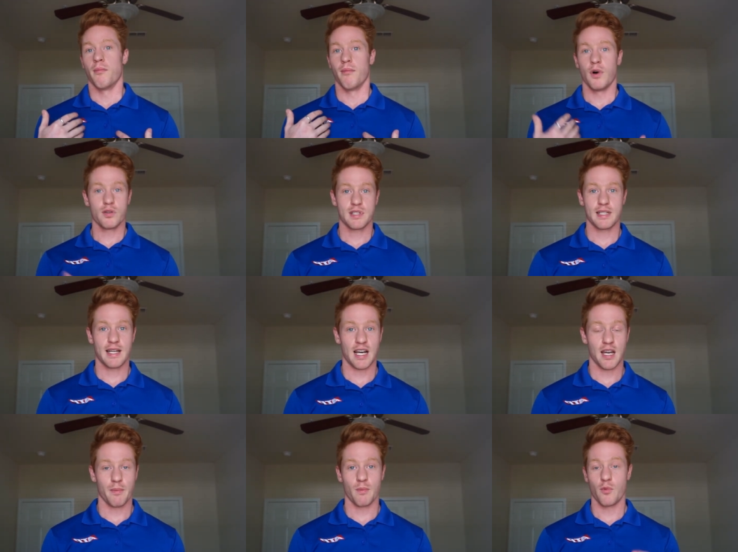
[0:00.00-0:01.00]
most of the
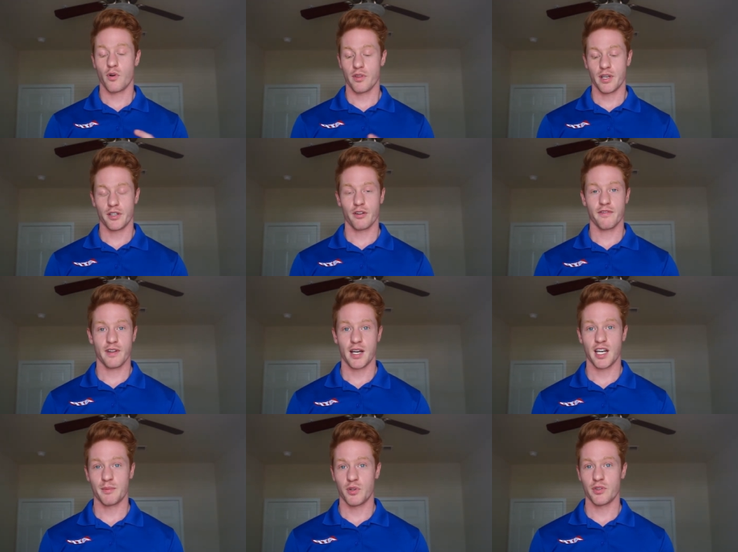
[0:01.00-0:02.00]
time, more than you're
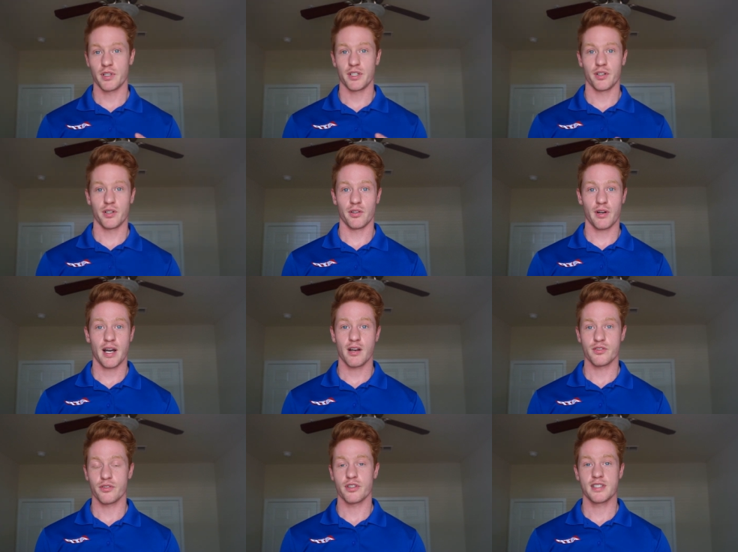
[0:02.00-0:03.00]
flying, more than your
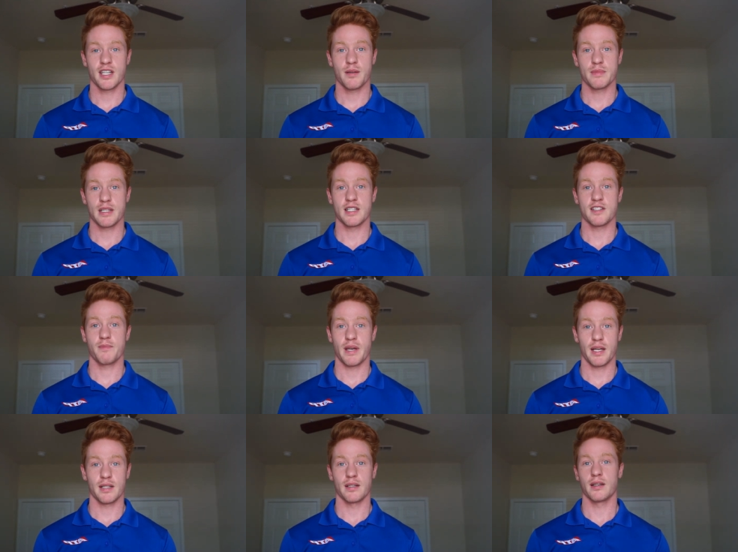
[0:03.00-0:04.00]
grounds or your sims, is
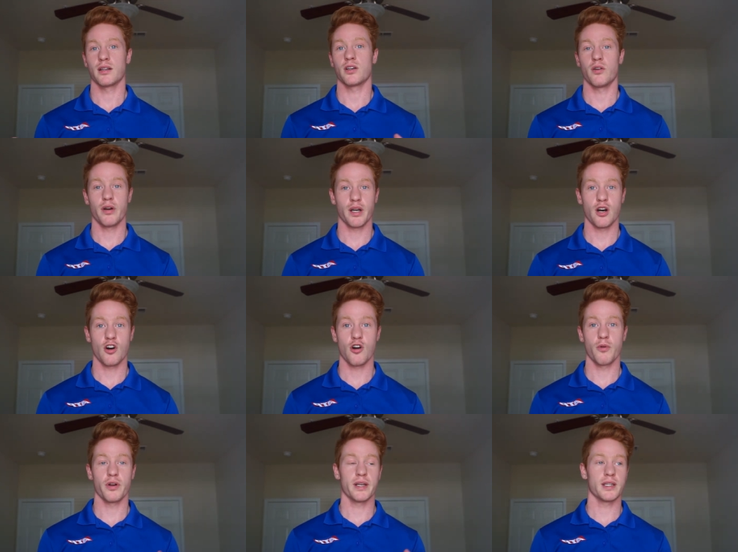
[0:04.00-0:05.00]
spent going
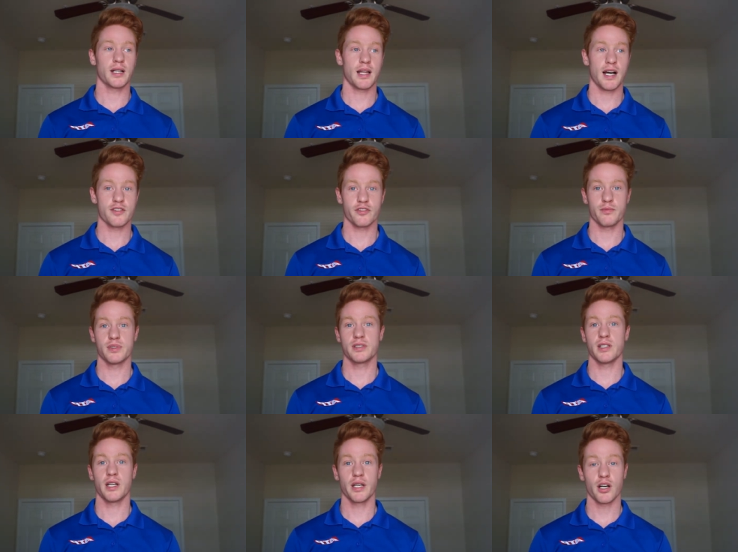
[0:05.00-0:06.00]
home or in the classroom
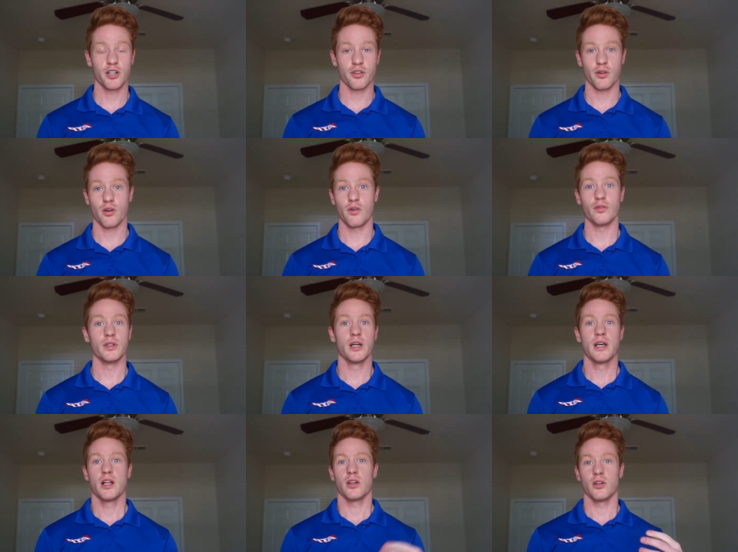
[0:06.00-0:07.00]
studying on your own,
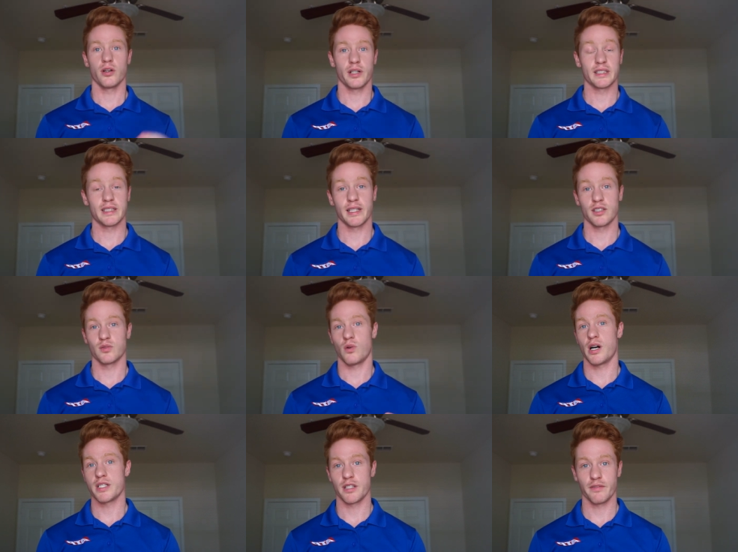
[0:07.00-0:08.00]
learning things,
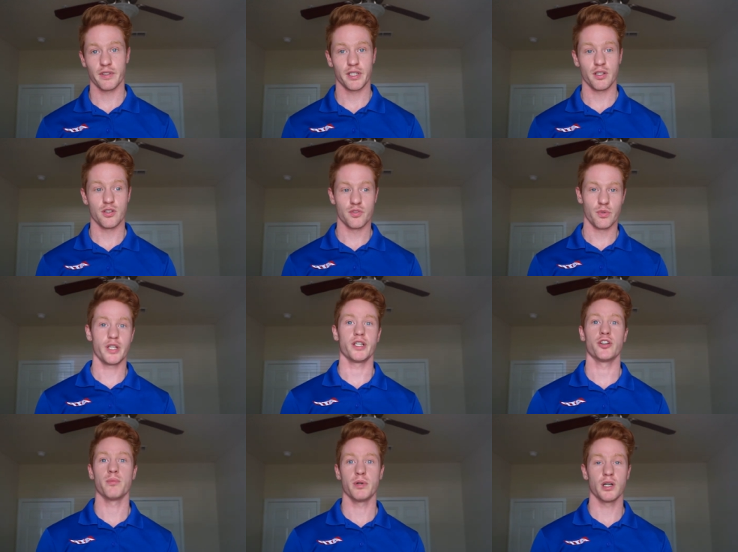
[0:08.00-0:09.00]
watching videos, reading
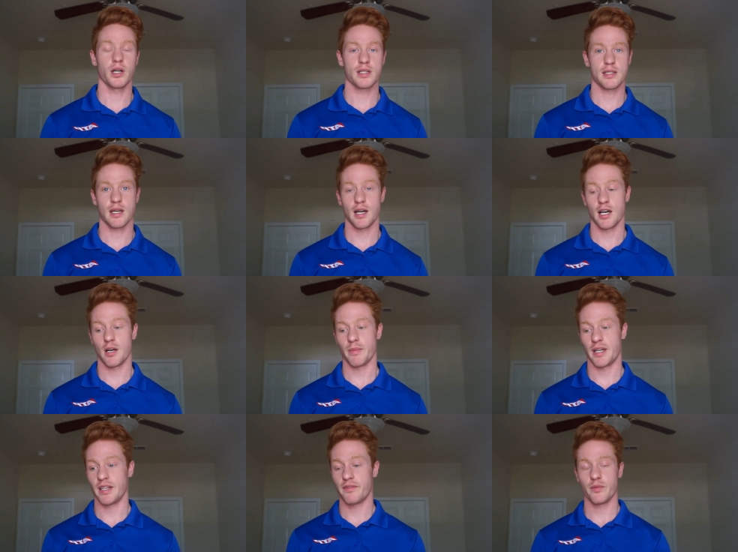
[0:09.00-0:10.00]
your books, um,
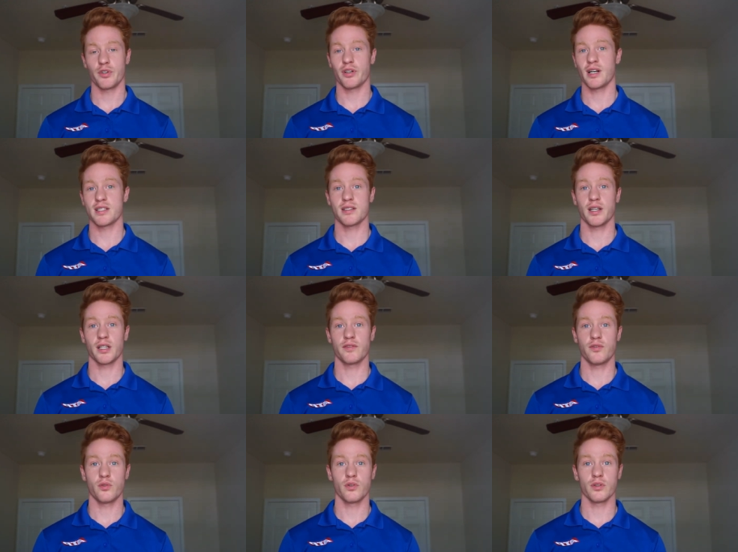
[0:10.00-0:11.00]
and even when you're not studying
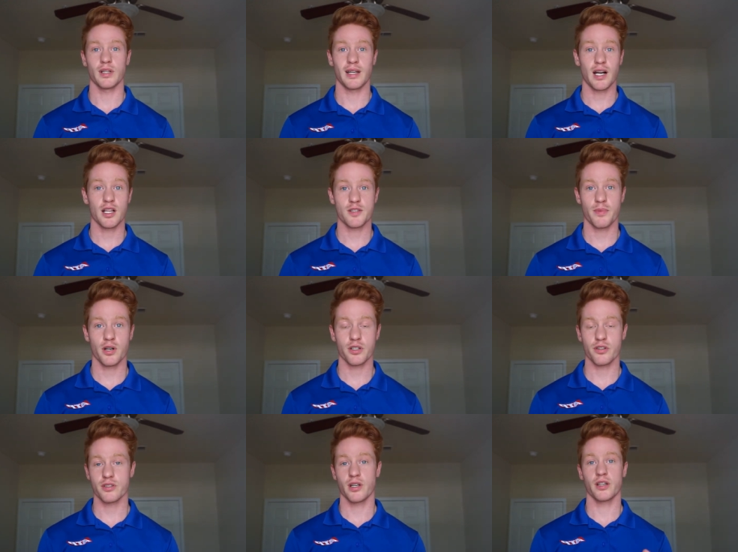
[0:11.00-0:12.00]
for the knowledge part,
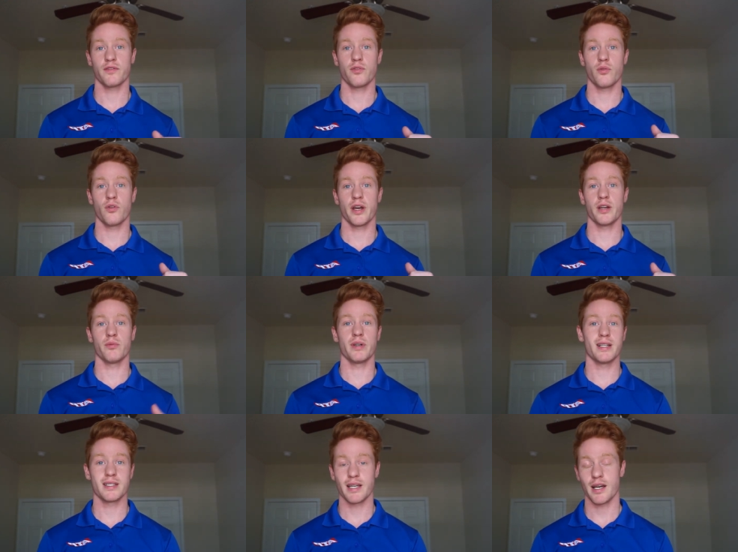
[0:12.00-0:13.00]
you're studying for a
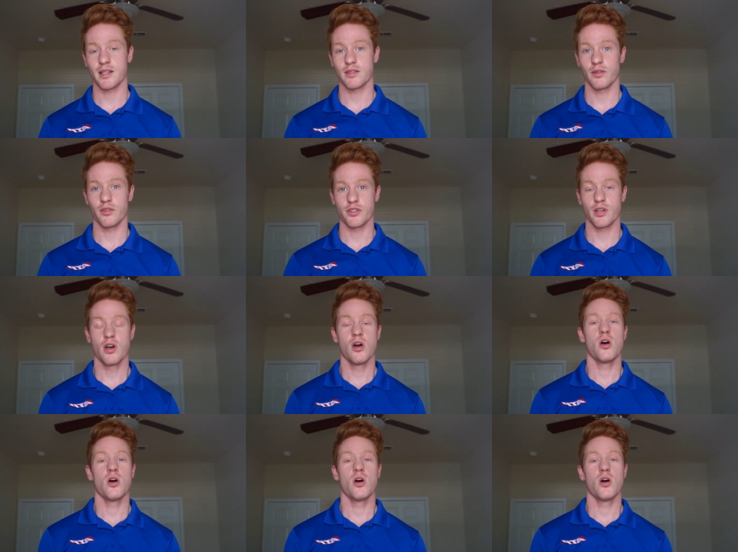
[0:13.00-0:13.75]
written test. So there's